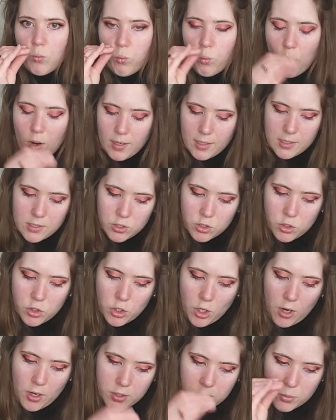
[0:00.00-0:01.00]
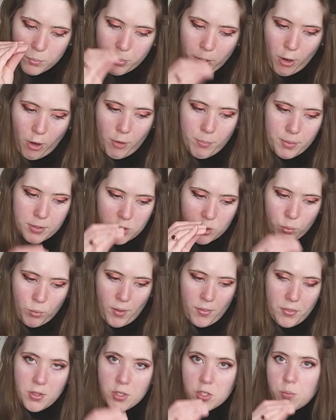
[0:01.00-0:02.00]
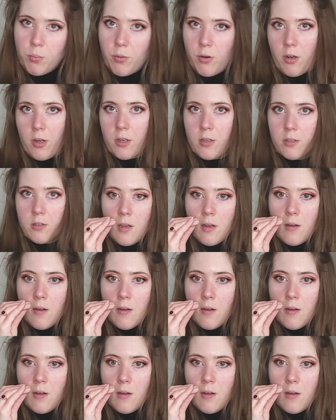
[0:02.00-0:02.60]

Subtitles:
what is John's purpose with this book?